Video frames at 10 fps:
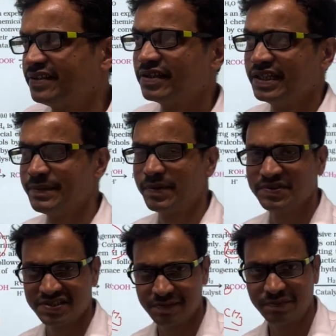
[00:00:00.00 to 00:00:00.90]
here, writing the
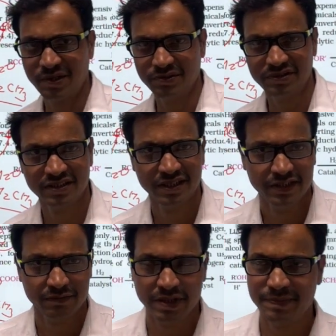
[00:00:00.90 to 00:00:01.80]
name of this
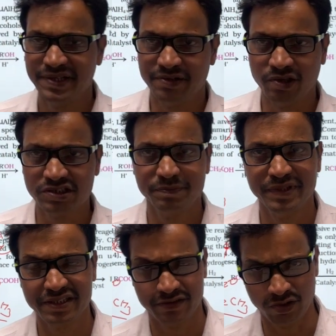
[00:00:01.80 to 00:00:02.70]
compound will be
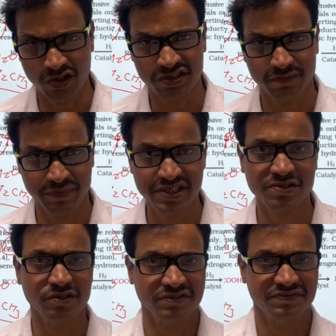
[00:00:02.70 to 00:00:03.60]

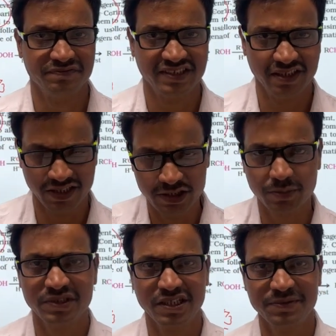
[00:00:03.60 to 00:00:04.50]
not based on
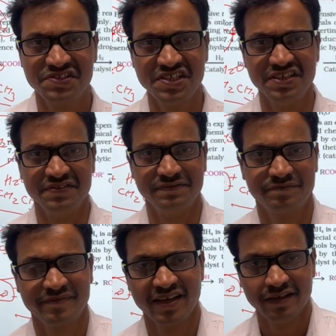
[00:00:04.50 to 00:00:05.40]
the length of the carbon
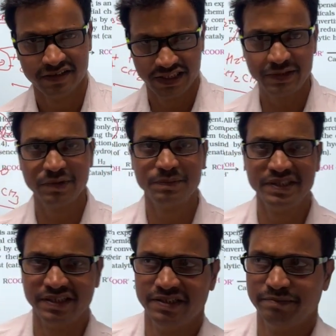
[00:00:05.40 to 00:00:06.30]
chain.
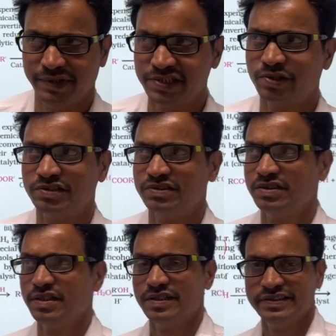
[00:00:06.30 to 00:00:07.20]
That will be based
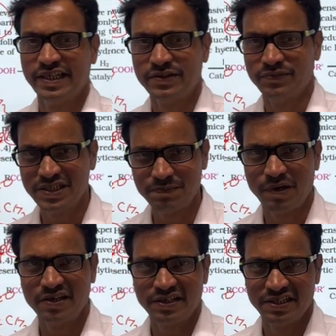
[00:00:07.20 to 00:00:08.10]
on
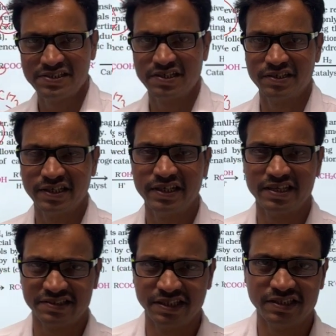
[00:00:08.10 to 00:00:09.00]
that which part is
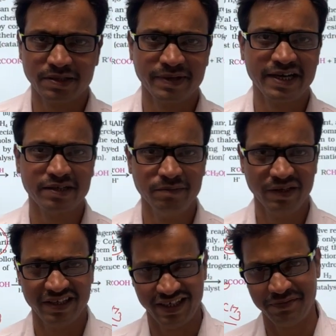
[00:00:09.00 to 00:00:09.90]
containing acylic carbon
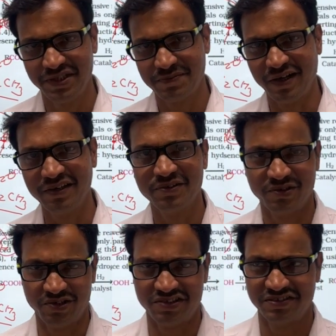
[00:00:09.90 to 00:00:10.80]
atom and which
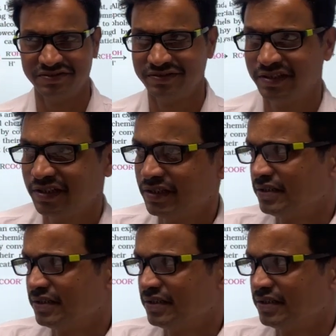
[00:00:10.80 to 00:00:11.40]
part not.